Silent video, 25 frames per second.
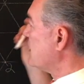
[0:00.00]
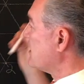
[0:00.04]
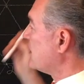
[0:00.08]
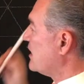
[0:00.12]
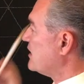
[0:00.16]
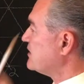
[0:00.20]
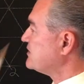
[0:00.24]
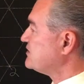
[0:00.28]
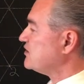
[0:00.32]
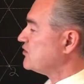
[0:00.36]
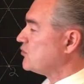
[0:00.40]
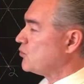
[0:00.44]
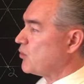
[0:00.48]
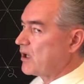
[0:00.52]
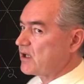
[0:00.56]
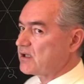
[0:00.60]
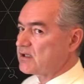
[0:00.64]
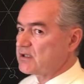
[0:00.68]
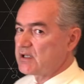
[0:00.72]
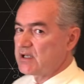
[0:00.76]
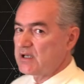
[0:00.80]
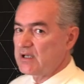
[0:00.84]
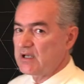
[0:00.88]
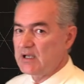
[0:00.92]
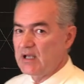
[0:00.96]

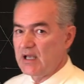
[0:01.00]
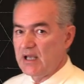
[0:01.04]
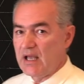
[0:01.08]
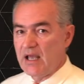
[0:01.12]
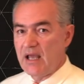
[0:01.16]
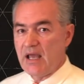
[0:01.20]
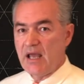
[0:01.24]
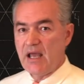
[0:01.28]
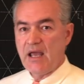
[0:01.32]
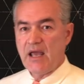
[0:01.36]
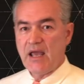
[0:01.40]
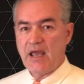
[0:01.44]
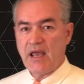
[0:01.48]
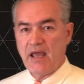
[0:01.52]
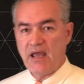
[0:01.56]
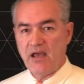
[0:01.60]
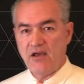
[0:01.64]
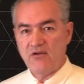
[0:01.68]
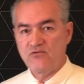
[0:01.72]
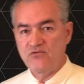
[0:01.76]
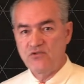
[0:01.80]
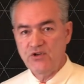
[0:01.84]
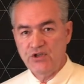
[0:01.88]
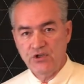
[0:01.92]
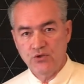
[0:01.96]
Consequently,
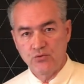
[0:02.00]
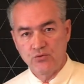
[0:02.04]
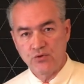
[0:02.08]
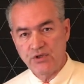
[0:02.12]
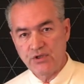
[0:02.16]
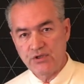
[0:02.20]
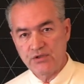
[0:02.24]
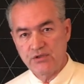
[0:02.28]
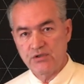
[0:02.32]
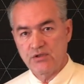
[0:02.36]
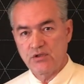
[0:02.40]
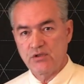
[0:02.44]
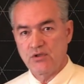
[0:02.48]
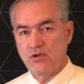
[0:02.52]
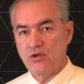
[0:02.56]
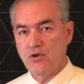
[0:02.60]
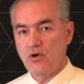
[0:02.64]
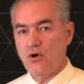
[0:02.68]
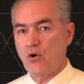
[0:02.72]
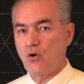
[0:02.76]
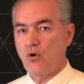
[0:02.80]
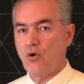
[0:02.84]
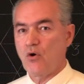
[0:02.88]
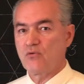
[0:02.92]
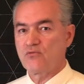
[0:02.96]
every unit
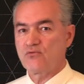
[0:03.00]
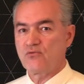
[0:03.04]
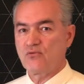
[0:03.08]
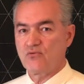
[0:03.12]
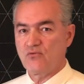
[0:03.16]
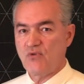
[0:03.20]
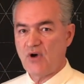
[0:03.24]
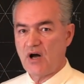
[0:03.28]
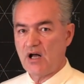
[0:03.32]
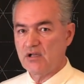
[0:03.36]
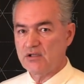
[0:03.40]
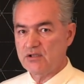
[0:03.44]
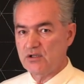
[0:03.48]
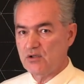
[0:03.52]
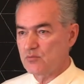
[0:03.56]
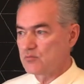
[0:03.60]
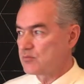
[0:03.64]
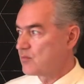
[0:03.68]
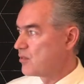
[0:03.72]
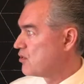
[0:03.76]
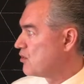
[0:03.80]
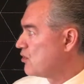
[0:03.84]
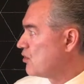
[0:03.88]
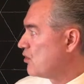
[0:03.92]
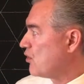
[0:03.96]
of volume
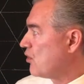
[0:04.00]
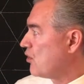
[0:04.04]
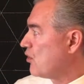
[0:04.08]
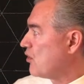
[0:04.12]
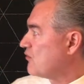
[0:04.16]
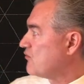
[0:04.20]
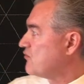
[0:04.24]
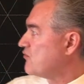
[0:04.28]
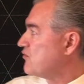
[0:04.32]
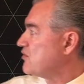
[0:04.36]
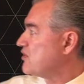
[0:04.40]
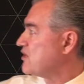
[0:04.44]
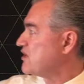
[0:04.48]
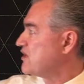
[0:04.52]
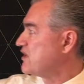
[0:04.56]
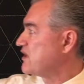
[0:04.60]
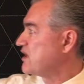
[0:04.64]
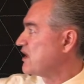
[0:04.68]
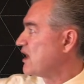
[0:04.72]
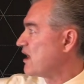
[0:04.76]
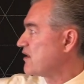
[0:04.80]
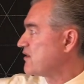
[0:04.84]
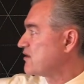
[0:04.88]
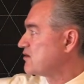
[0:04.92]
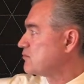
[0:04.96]
of the
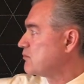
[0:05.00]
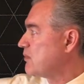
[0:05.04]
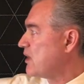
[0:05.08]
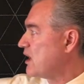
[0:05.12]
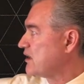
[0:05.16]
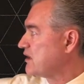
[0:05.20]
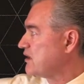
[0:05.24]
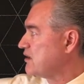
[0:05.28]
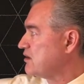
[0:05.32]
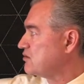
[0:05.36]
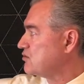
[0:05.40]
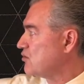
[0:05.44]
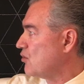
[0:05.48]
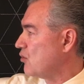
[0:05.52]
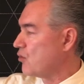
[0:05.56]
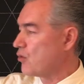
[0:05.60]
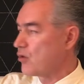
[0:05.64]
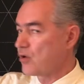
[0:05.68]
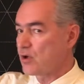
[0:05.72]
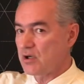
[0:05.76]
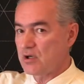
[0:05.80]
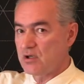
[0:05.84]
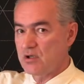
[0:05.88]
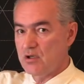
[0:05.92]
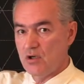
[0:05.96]
other bucket
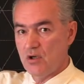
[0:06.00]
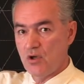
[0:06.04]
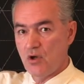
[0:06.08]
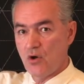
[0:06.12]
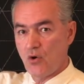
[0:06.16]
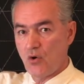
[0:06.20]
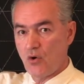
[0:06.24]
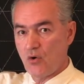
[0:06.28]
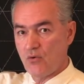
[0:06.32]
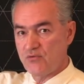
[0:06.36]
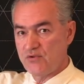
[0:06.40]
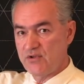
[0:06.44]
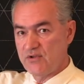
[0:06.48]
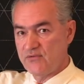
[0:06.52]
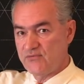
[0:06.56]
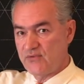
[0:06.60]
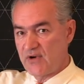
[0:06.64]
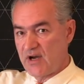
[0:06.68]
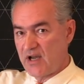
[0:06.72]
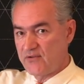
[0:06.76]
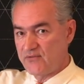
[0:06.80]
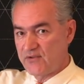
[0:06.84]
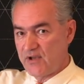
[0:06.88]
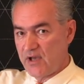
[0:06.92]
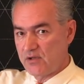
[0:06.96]
or of the
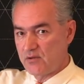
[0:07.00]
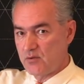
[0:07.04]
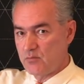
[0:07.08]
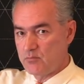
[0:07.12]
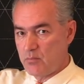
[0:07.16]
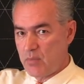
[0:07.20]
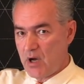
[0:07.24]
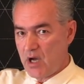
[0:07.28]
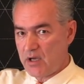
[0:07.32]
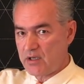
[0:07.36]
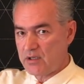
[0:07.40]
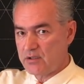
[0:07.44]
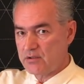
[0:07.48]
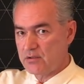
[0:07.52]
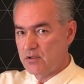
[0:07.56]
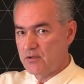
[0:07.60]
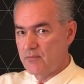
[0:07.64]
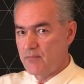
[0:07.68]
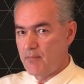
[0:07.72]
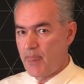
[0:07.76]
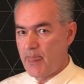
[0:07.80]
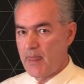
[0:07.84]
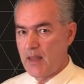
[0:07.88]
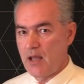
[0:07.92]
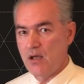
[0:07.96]
5-gallon bucket
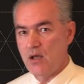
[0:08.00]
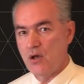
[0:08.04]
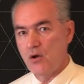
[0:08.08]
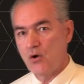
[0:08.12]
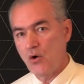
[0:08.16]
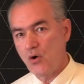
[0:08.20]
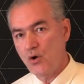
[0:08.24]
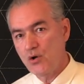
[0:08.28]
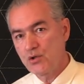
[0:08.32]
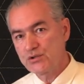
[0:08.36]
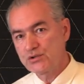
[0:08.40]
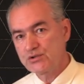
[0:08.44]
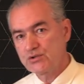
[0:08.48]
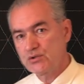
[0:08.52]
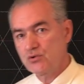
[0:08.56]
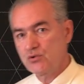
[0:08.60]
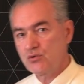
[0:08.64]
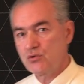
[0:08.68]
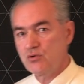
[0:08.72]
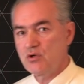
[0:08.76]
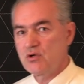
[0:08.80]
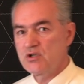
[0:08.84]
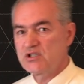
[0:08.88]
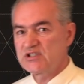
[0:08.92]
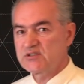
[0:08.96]

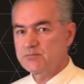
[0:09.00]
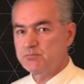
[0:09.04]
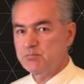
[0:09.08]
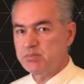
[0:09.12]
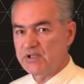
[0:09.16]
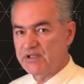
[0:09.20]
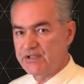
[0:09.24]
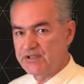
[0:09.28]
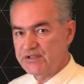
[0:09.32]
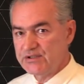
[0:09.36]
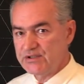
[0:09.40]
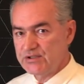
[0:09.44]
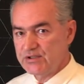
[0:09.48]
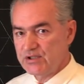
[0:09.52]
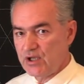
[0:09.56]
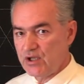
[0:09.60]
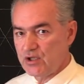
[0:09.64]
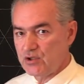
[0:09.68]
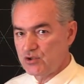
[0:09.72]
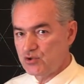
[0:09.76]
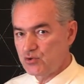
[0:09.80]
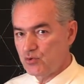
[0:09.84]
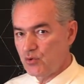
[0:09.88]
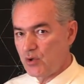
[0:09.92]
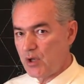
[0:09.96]
also splits
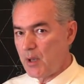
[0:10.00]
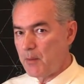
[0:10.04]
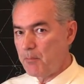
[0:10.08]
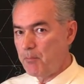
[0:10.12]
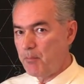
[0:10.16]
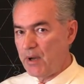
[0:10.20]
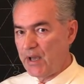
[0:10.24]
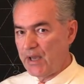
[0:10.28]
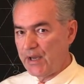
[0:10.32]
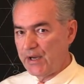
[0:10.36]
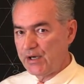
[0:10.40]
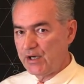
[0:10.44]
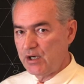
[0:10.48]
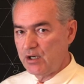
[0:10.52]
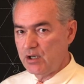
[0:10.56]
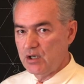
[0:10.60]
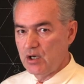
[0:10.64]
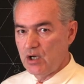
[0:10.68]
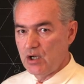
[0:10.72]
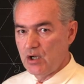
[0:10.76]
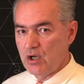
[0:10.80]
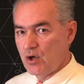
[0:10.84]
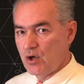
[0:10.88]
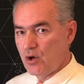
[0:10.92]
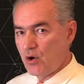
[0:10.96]
into a pair
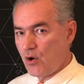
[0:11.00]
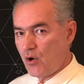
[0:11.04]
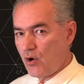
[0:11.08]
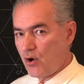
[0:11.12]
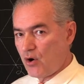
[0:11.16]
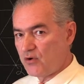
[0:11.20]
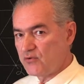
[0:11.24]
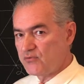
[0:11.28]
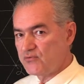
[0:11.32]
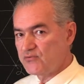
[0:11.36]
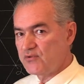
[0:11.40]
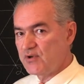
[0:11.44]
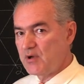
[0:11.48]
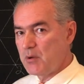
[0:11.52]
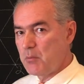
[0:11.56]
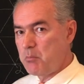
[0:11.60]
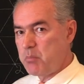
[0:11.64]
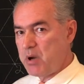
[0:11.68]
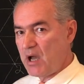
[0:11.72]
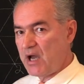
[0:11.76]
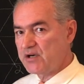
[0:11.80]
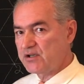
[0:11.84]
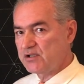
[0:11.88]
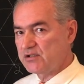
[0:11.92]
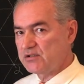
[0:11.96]
of
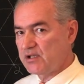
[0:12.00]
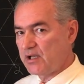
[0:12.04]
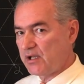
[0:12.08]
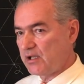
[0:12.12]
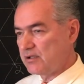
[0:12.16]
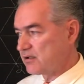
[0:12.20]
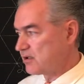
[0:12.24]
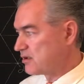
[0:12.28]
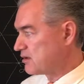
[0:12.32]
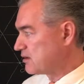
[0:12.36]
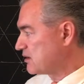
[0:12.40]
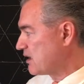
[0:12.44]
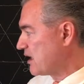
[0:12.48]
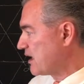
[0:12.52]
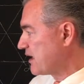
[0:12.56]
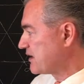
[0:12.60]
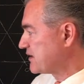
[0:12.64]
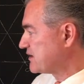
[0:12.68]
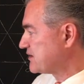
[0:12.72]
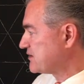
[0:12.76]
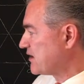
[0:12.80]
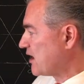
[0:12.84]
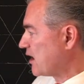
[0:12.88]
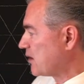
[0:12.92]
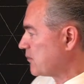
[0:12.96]
parallel line
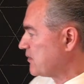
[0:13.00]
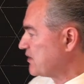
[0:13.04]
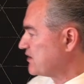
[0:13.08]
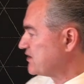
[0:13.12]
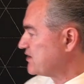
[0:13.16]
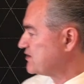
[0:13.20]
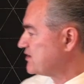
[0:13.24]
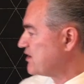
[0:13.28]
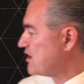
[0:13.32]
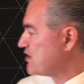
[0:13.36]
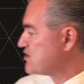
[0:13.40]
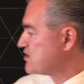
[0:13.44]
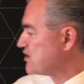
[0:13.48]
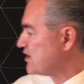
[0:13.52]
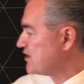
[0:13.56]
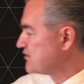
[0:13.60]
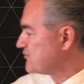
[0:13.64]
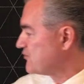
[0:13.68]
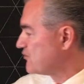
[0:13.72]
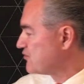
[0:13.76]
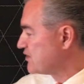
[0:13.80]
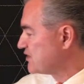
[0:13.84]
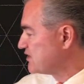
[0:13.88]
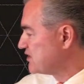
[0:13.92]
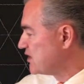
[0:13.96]
segments, such as,
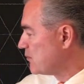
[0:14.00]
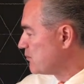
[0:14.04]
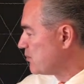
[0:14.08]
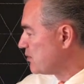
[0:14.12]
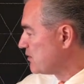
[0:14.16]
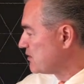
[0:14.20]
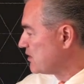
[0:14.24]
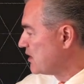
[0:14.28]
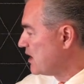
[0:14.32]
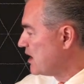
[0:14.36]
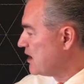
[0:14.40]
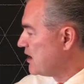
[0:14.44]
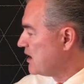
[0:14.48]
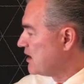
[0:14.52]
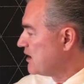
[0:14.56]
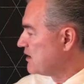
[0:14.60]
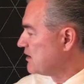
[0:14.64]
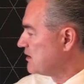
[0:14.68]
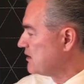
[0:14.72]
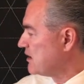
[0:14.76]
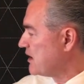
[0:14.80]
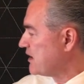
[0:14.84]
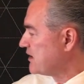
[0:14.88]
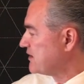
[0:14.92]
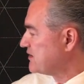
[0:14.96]
for example,
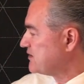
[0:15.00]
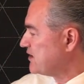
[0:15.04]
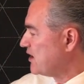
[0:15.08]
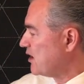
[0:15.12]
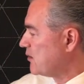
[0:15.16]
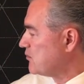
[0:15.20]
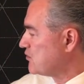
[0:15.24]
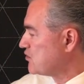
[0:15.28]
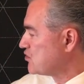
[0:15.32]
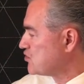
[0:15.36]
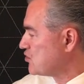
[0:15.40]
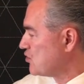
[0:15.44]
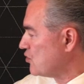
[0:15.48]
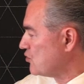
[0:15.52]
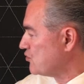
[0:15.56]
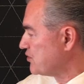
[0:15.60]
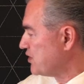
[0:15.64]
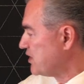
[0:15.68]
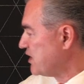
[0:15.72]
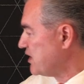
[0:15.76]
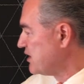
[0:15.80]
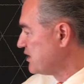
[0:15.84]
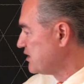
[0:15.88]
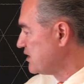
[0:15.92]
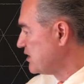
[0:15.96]
line segment shown
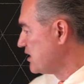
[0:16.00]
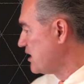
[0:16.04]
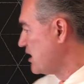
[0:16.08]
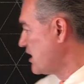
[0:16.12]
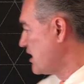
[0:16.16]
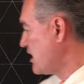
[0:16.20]
here